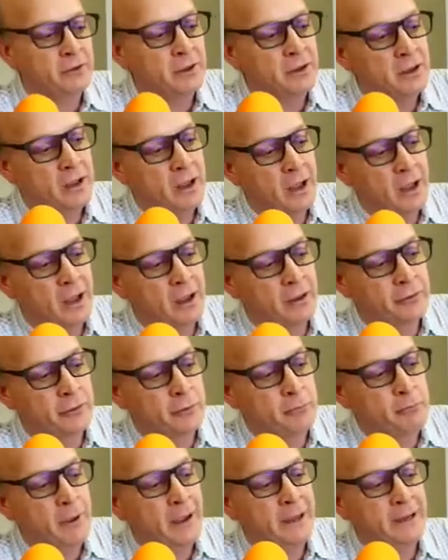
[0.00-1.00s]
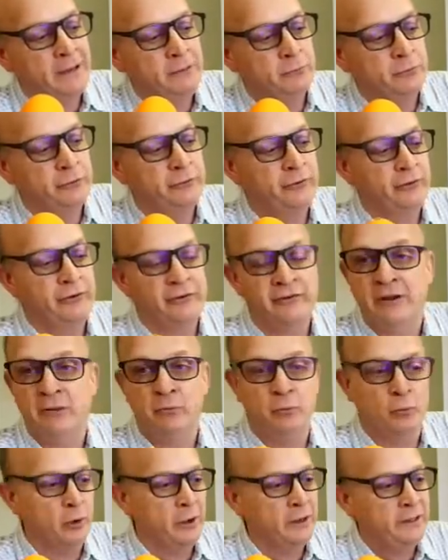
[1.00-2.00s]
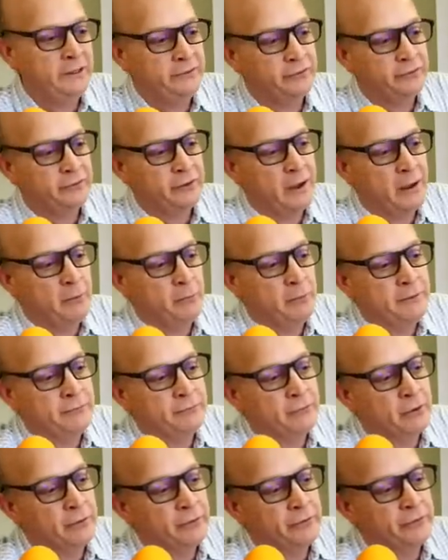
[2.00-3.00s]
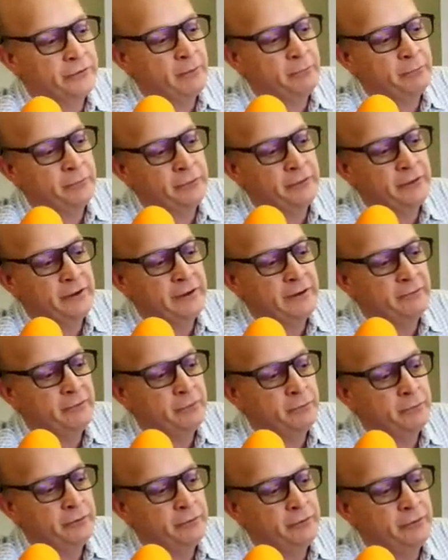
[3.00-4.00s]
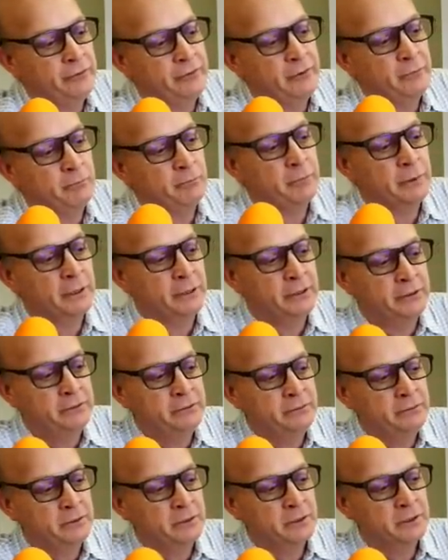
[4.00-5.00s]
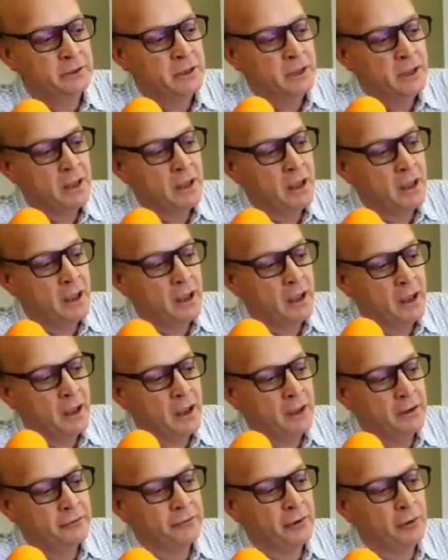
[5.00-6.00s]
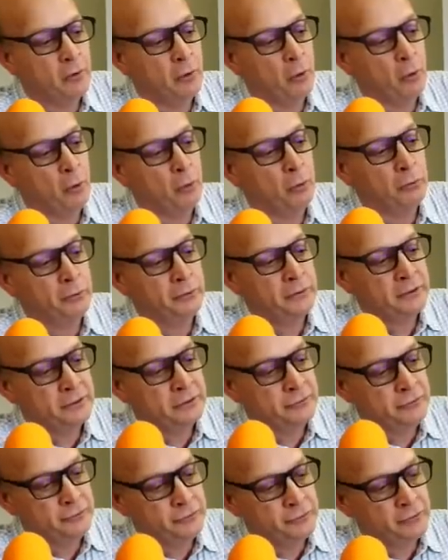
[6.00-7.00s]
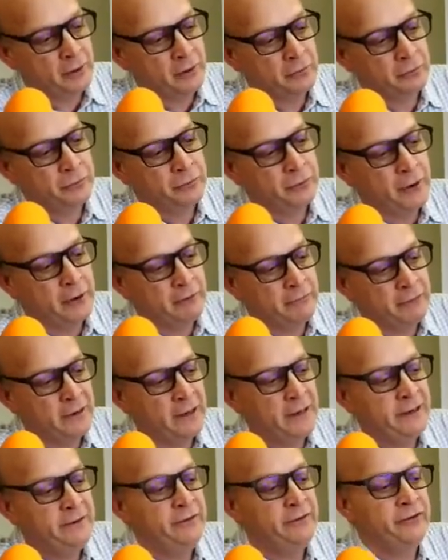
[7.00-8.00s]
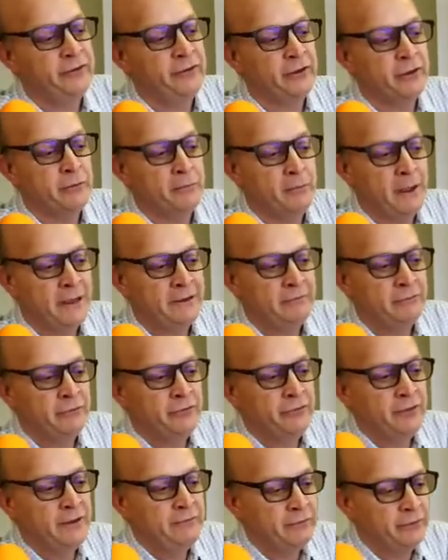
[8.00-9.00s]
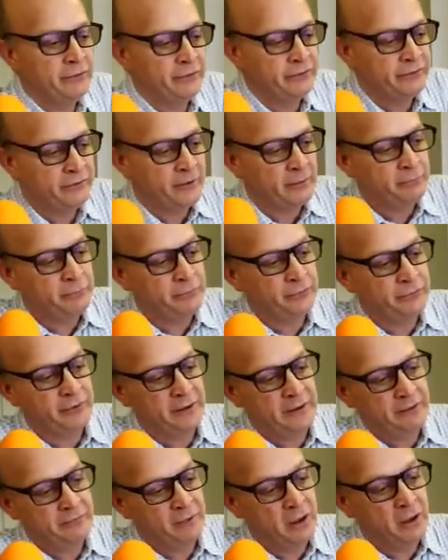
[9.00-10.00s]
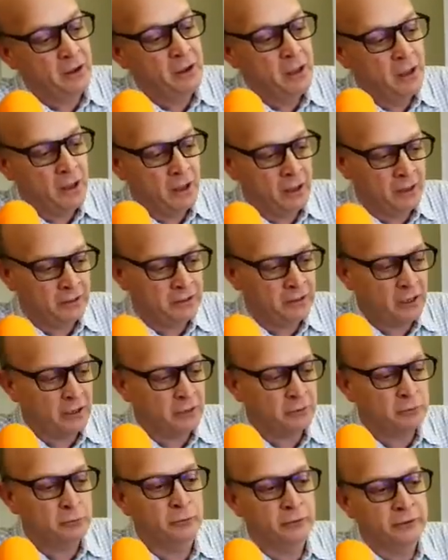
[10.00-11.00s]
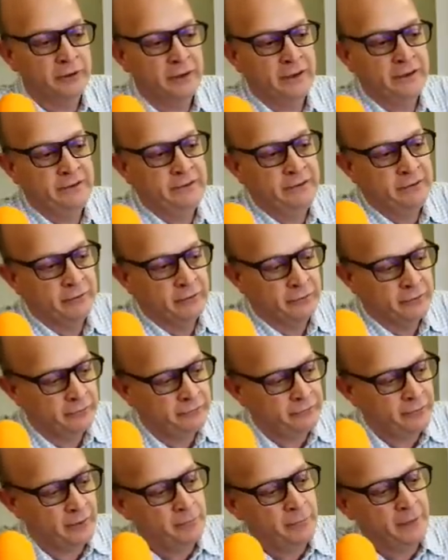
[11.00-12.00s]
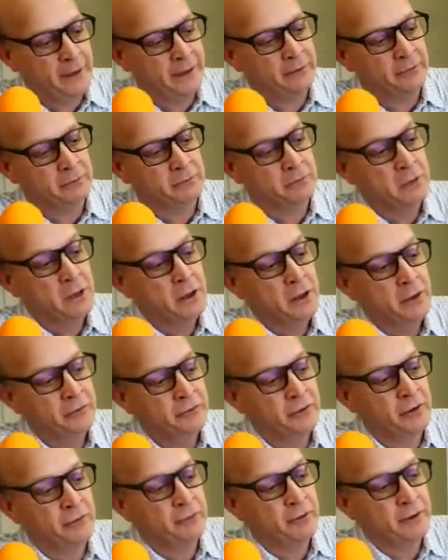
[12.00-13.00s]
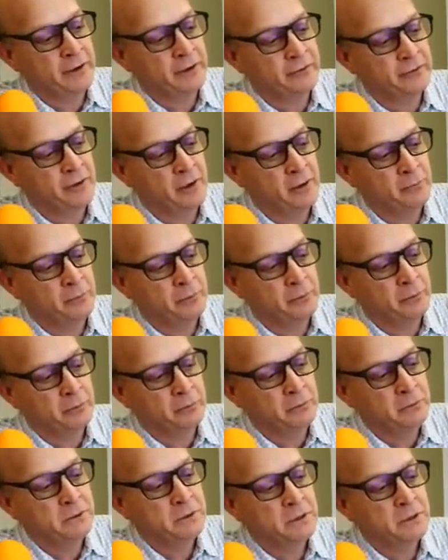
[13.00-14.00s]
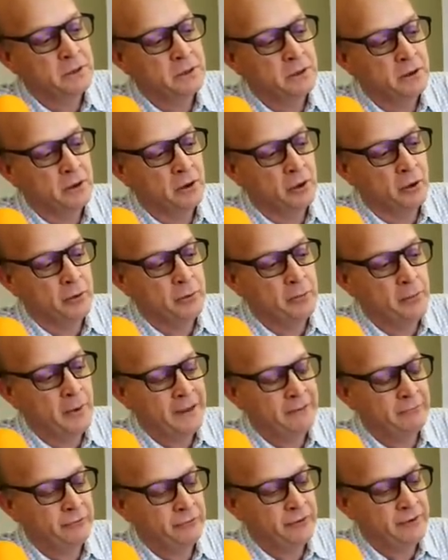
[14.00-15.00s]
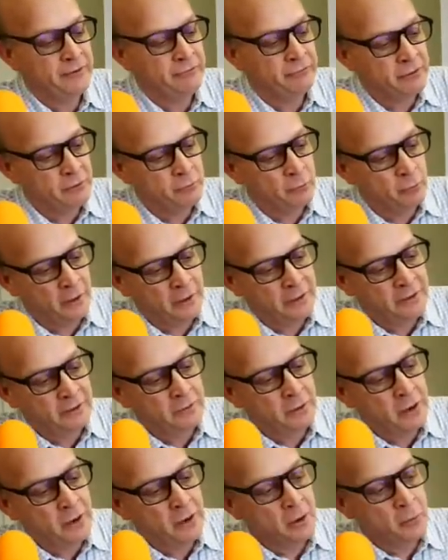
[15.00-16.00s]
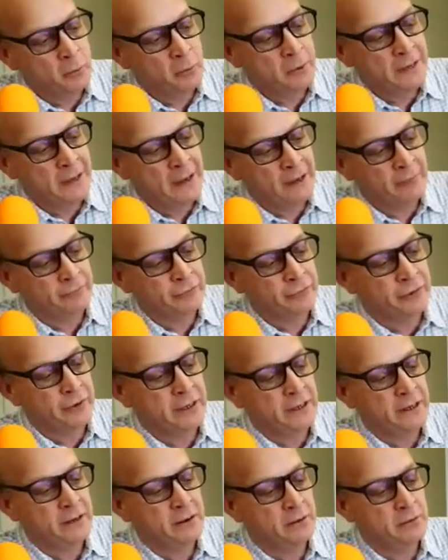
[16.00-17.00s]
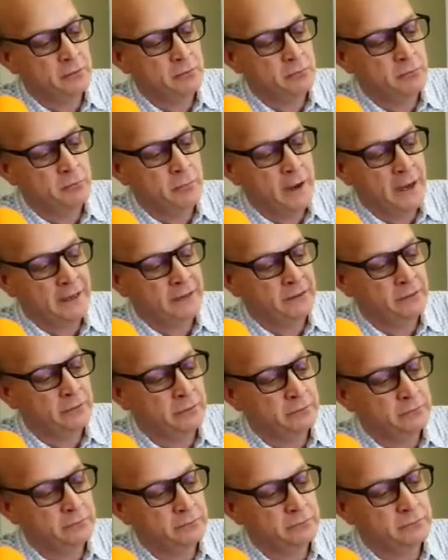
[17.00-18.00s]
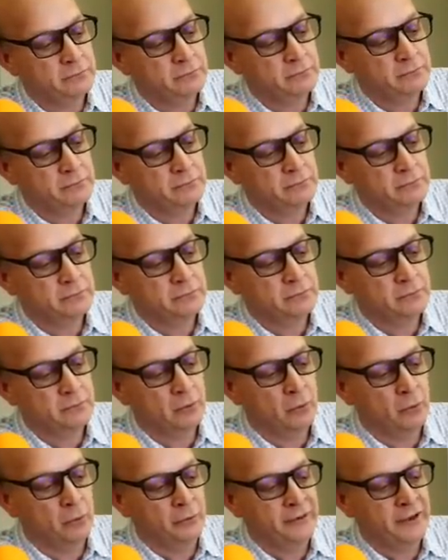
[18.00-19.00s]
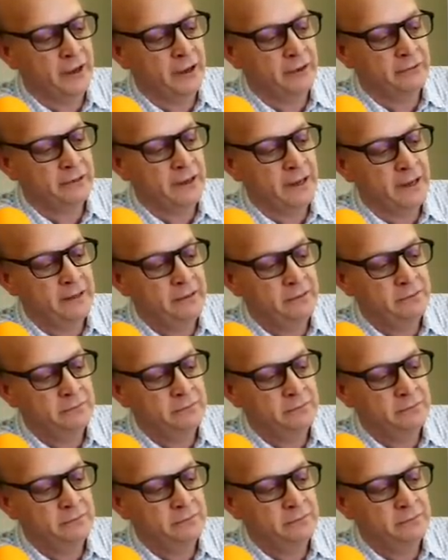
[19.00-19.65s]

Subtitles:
the main, which is in white, and we've got the sub receiver, which is in blue. So all the controls that are related to the main receiver and the sub receiver are color coordinated on the front panel. So for an example, on the main receiver in white, we have the main audio gain,